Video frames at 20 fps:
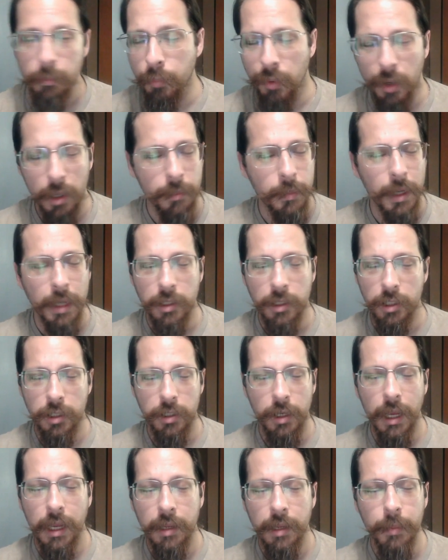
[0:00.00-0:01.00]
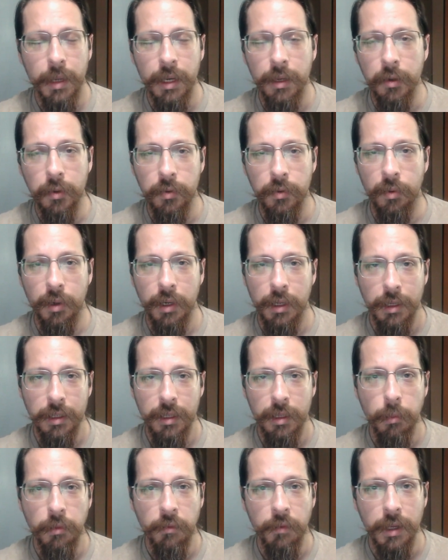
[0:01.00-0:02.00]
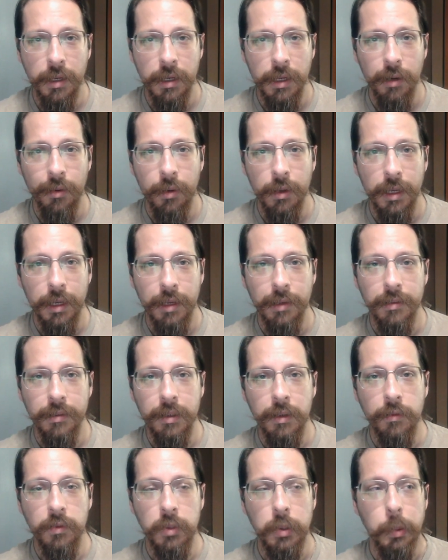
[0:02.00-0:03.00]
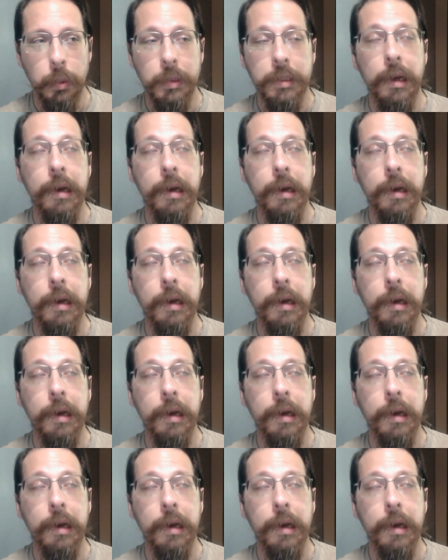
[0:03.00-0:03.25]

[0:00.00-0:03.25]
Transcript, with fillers: pretty much anybody who's running a team event nowadays gives you